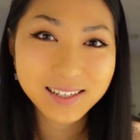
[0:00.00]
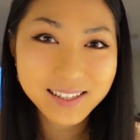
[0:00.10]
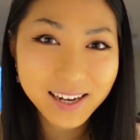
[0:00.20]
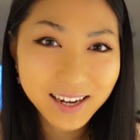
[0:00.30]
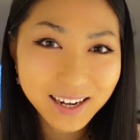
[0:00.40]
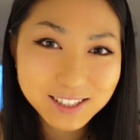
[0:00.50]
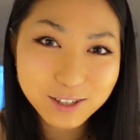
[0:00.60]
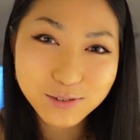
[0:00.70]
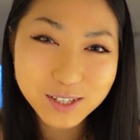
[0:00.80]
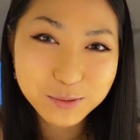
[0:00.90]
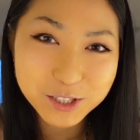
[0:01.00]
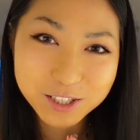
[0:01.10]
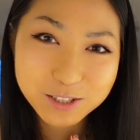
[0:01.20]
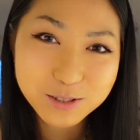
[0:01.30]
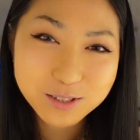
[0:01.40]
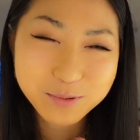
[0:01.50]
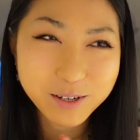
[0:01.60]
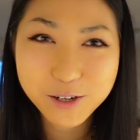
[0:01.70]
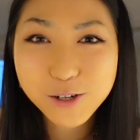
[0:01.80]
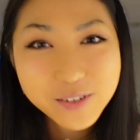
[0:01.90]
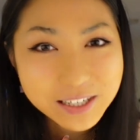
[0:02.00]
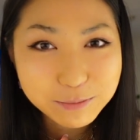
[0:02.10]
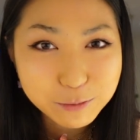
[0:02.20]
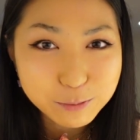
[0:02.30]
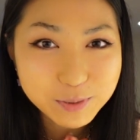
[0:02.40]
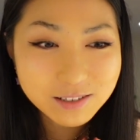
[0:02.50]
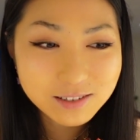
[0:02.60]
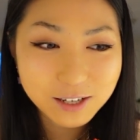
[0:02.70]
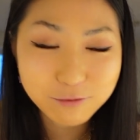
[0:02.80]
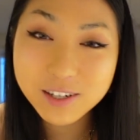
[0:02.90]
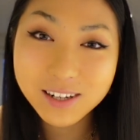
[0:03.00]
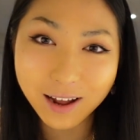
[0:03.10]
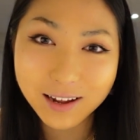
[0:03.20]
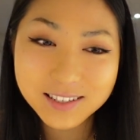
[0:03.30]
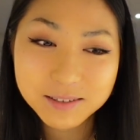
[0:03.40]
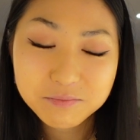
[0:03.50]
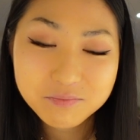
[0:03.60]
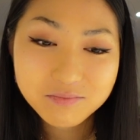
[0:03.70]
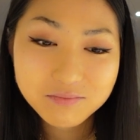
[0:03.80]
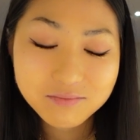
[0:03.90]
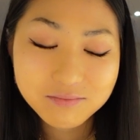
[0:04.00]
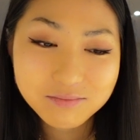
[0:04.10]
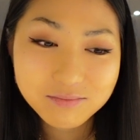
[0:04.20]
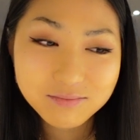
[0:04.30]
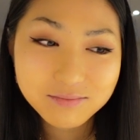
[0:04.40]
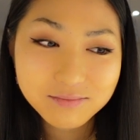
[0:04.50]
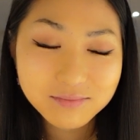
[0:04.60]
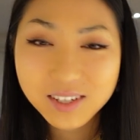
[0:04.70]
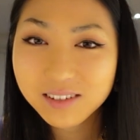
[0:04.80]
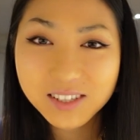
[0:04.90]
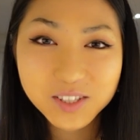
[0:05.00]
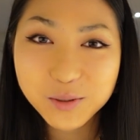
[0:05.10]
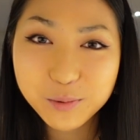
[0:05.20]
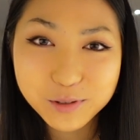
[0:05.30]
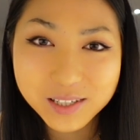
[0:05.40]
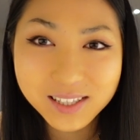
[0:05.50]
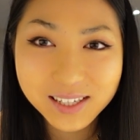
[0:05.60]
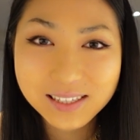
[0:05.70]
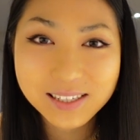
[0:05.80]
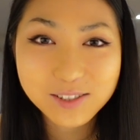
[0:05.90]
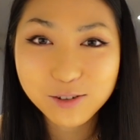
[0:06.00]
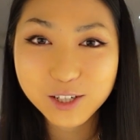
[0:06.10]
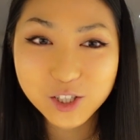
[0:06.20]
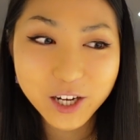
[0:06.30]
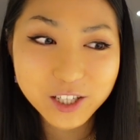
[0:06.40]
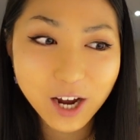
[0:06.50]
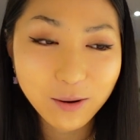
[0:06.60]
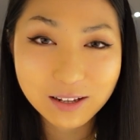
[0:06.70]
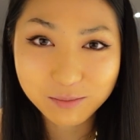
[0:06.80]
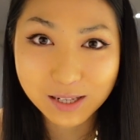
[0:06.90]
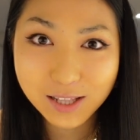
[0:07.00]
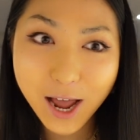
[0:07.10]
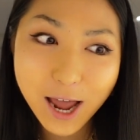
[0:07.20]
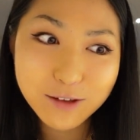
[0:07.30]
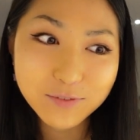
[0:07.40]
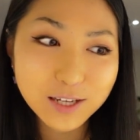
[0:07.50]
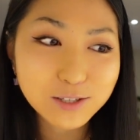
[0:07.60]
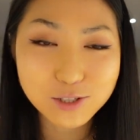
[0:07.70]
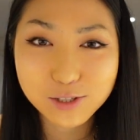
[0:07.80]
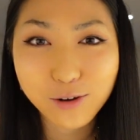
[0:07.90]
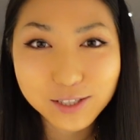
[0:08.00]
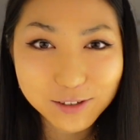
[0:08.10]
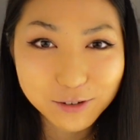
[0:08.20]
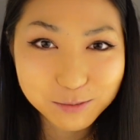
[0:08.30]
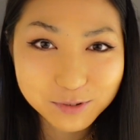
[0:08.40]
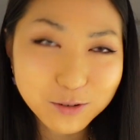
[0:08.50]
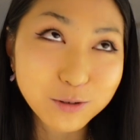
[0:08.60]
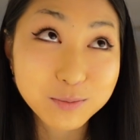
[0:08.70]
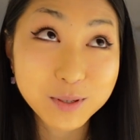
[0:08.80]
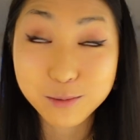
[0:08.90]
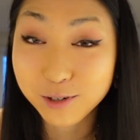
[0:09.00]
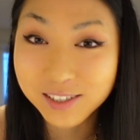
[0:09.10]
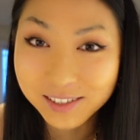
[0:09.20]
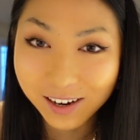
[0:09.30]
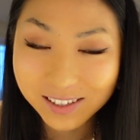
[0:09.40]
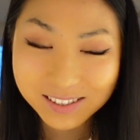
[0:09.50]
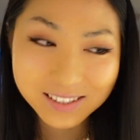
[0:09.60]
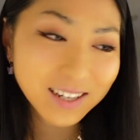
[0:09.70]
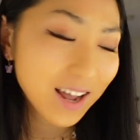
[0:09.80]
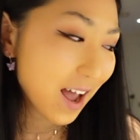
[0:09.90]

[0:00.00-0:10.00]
yeah, I don't really watch the news about COVID anymore because I realized there's no point. Like, it's not going to change how I live my life. It's just going to cause me more anxiety.